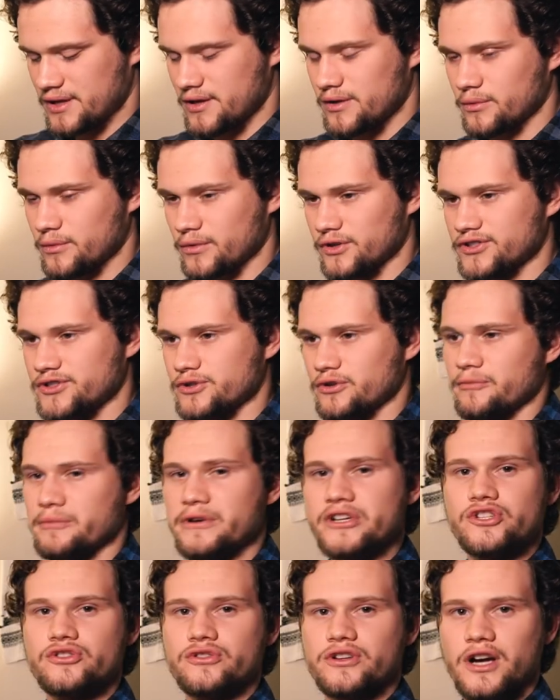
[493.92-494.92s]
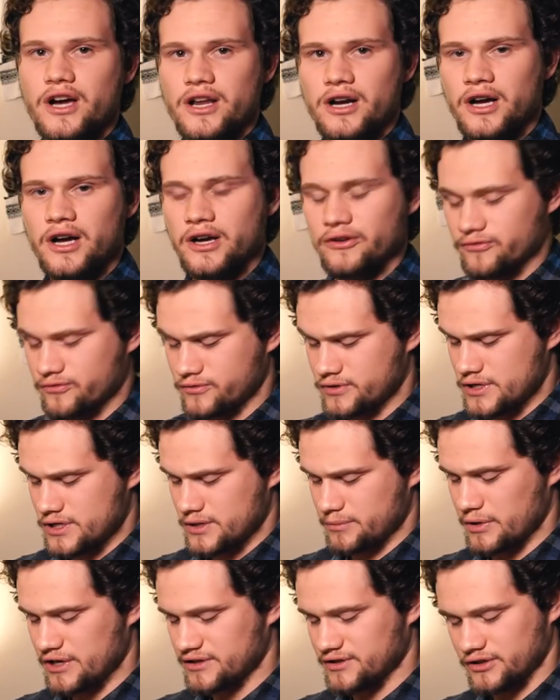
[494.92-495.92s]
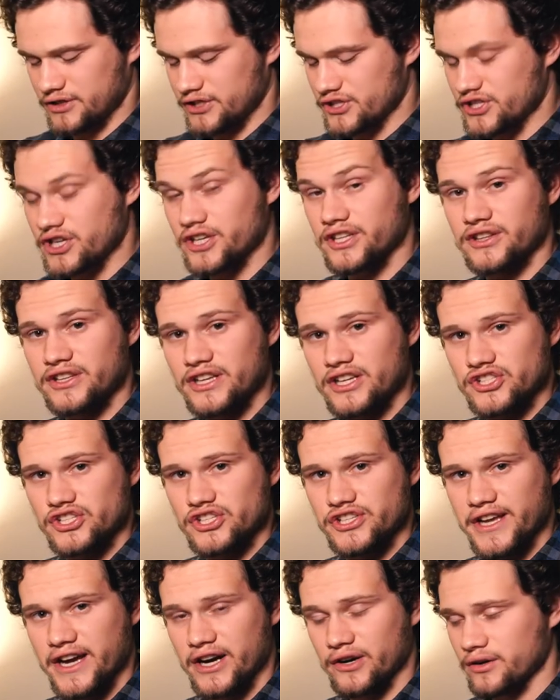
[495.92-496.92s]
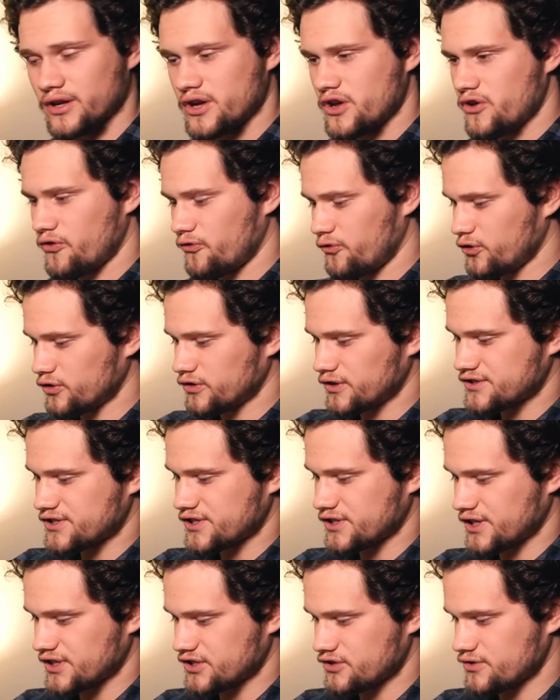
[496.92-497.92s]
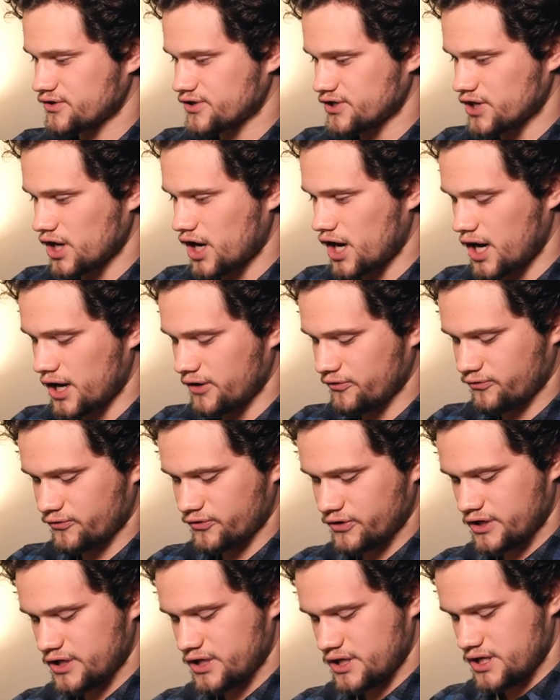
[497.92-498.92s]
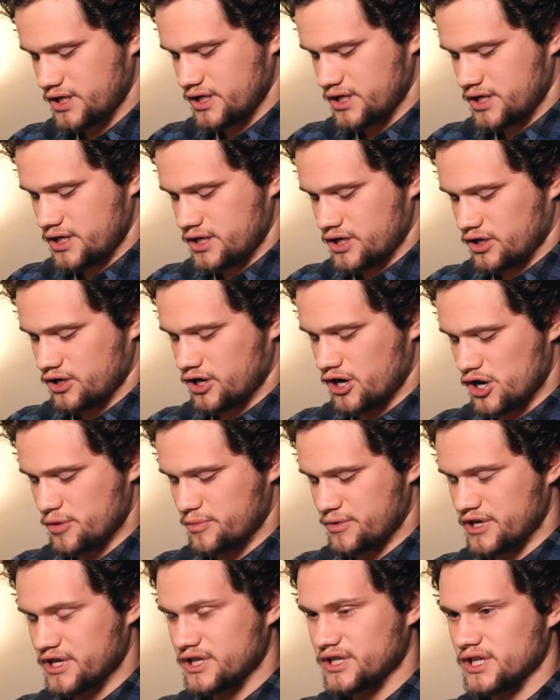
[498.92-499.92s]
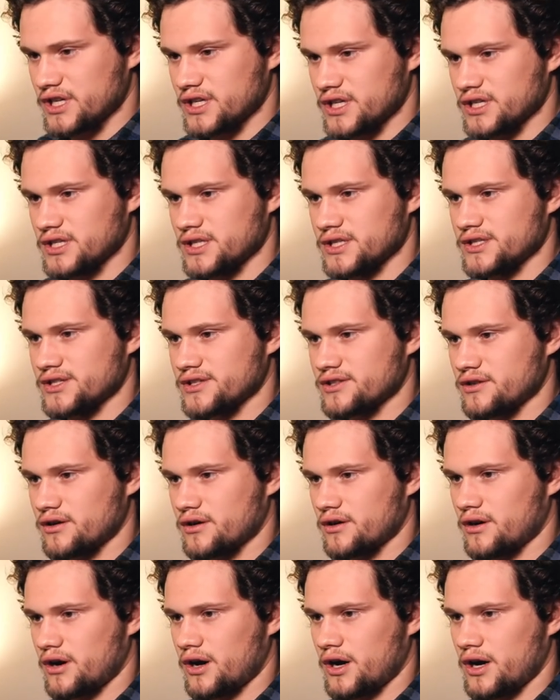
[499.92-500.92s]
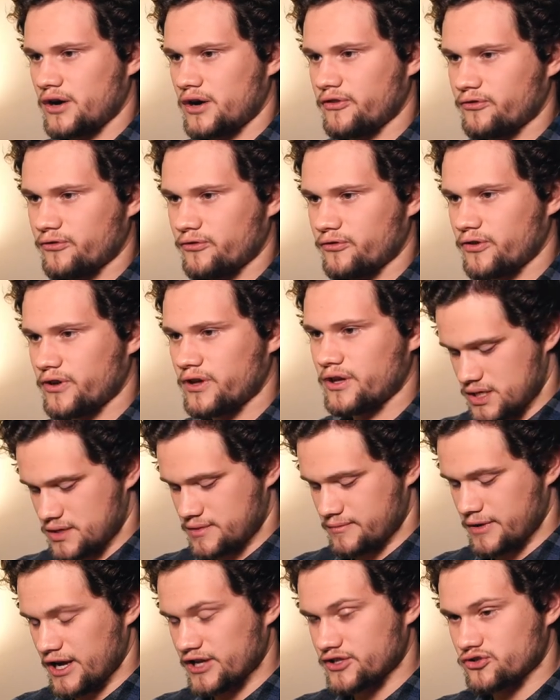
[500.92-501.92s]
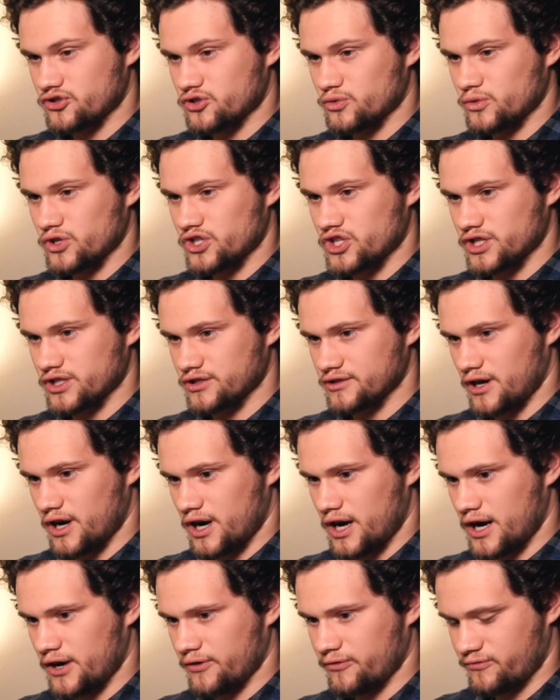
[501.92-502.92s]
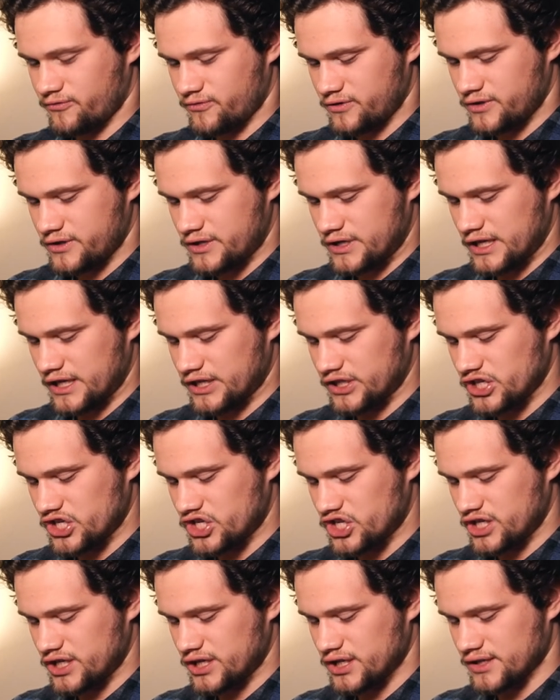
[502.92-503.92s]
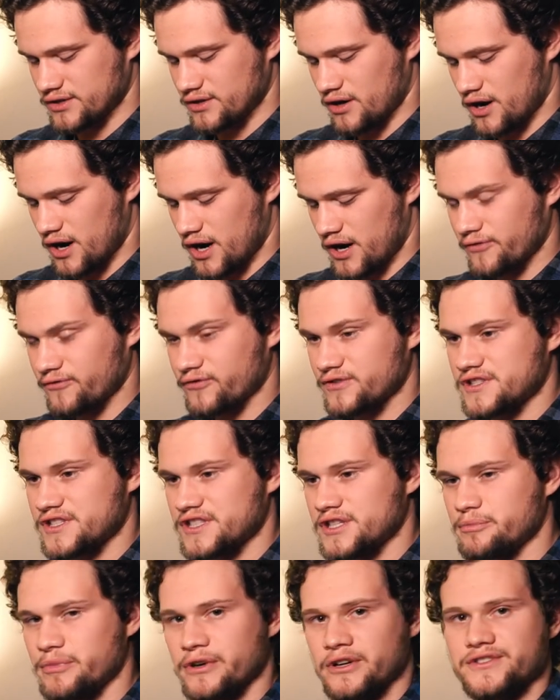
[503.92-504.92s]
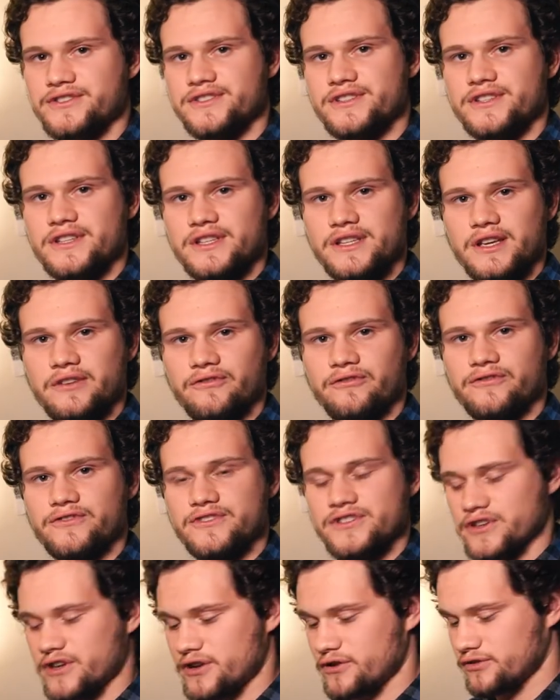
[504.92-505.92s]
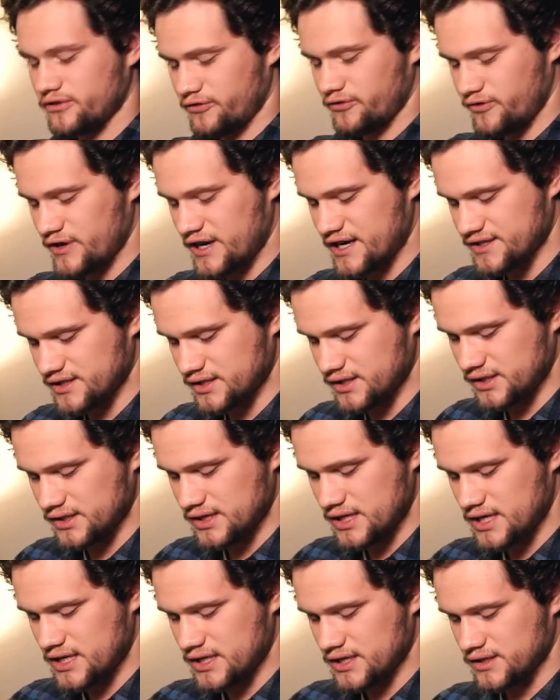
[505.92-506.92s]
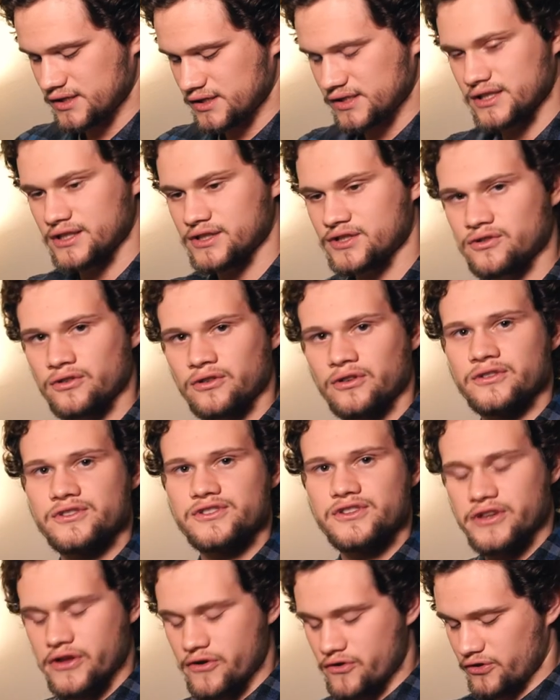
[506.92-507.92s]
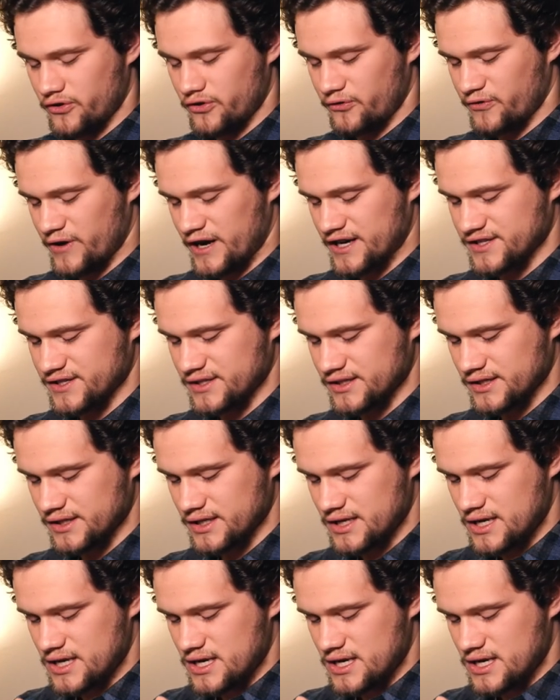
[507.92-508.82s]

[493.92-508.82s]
We're gonna do our mixture cutoff, basically shutting the engine down. Fuel selector is off. Carb heat is off. Master switch is off. Ignition is off. Seatbelts securely fastened, seats are securely fastened,